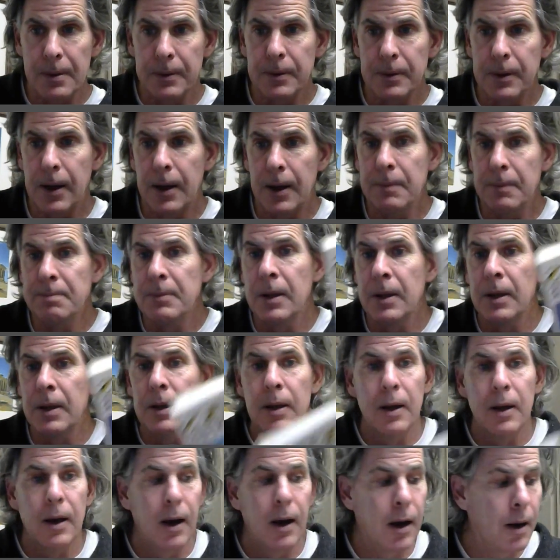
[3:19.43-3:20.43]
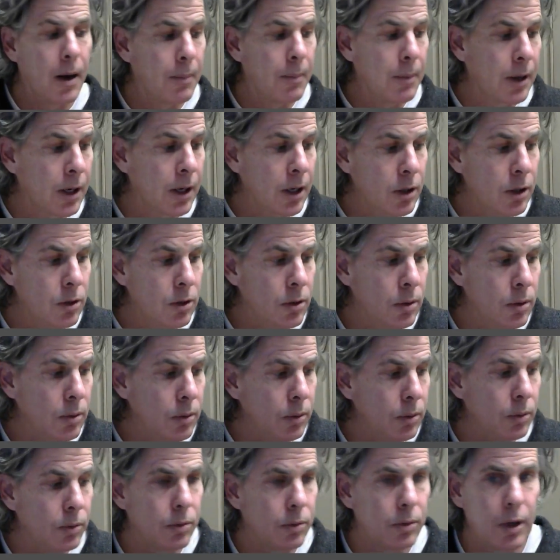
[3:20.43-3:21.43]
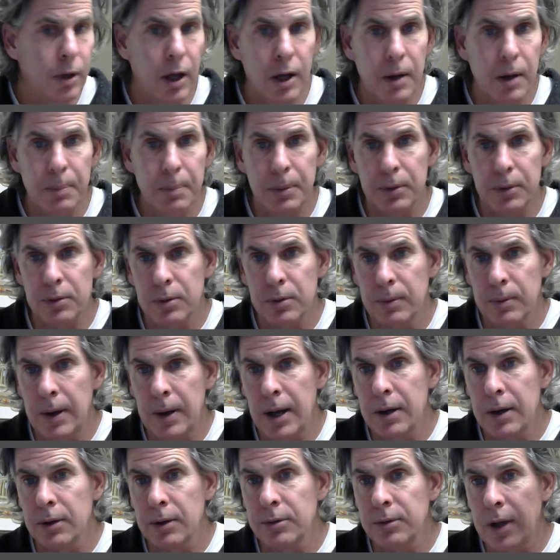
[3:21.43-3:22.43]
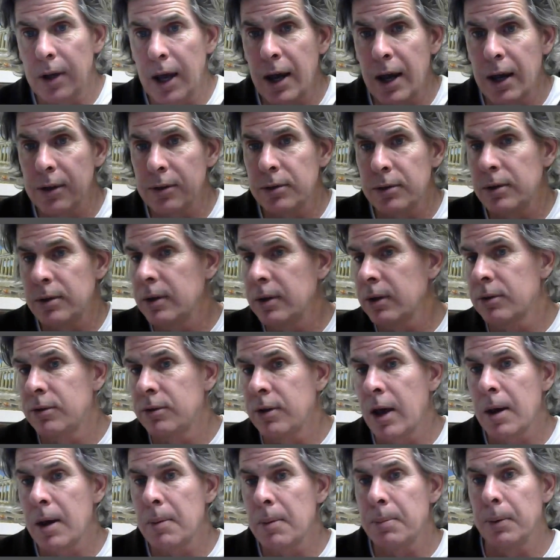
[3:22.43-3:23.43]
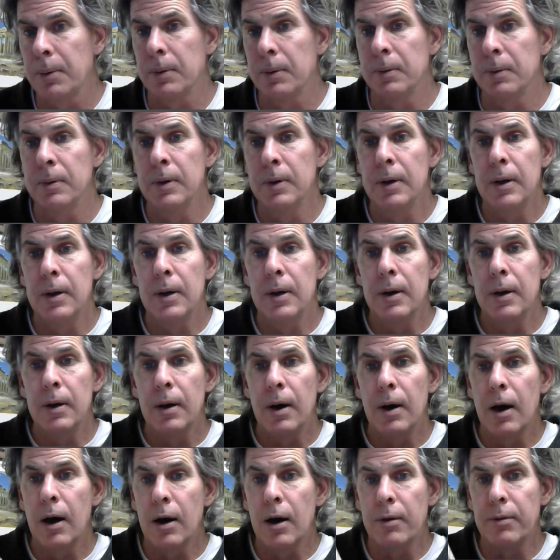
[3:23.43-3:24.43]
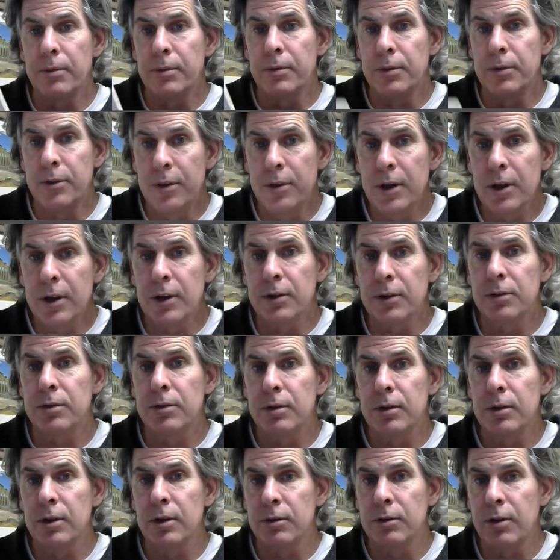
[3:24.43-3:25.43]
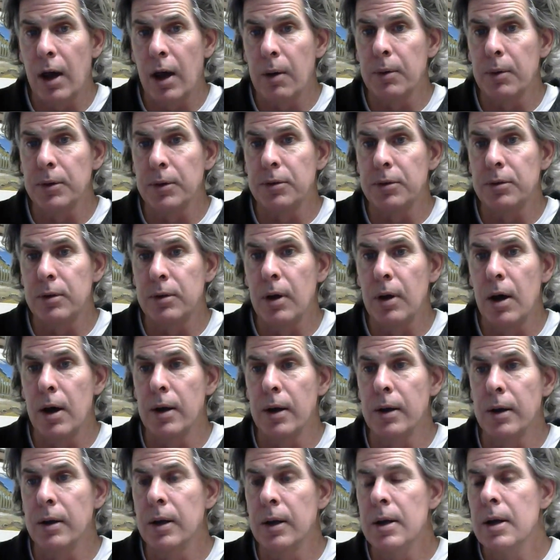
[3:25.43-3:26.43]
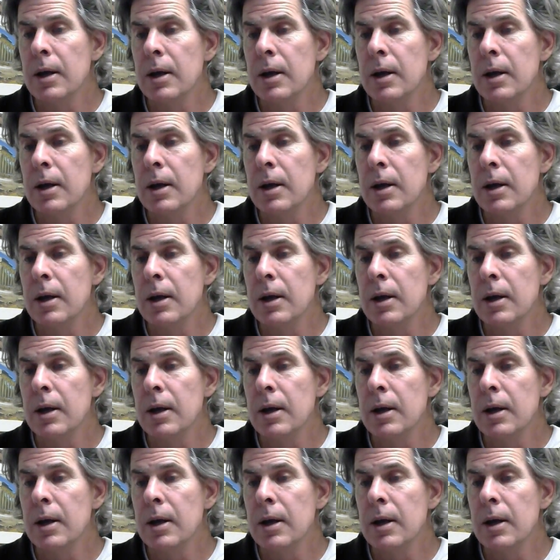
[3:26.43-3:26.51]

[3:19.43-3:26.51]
Okay. And he used Oedipus Tyrannus as the example of this is how it's done.